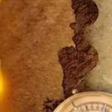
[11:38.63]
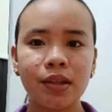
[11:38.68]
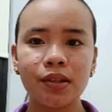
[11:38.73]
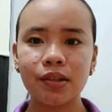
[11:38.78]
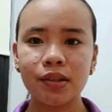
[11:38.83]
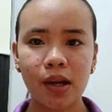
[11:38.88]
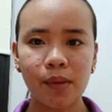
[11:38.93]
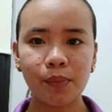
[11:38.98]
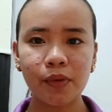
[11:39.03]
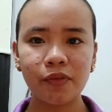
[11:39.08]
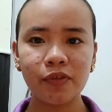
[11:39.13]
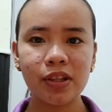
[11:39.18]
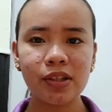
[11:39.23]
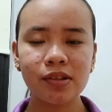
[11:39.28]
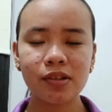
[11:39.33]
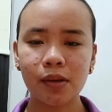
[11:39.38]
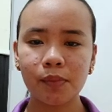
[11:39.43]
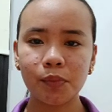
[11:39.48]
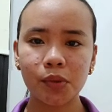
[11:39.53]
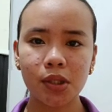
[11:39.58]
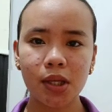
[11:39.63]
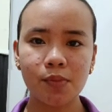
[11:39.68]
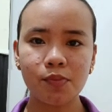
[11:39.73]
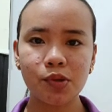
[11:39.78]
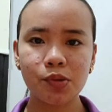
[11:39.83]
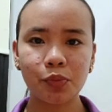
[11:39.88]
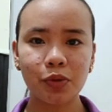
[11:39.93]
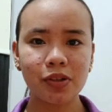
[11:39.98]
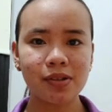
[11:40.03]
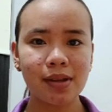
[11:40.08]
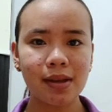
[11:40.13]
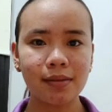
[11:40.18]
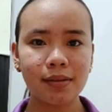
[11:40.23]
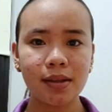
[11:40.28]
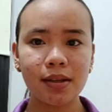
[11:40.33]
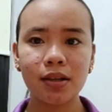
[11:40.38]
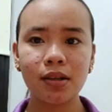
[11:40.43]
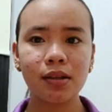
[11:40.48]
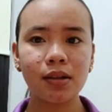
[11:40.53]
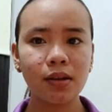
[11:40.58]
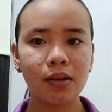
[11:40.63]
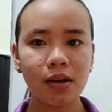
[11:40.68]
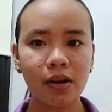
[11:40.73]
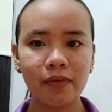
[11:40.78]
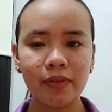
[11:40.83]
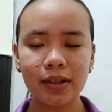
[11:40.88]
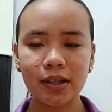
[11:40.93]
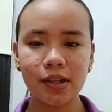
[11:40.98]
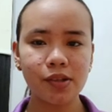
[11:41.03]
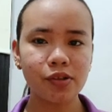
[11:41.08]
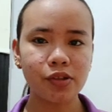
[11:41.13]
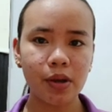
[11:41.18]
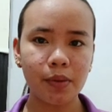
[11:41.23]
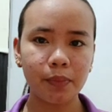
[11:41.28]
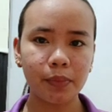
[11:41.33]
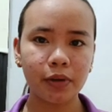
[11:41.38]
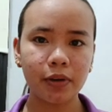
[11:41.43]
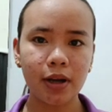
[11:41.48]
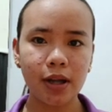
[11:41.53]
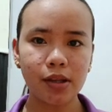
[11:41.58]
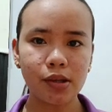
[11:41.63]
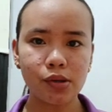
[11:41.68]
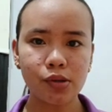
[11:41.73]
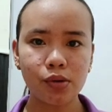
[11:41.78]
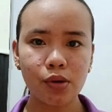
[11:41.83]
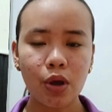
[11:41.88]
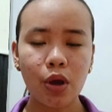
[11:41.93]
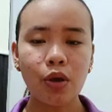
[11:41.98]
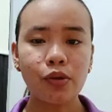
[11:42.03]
Some of the subthemes presented in the novel is temperance.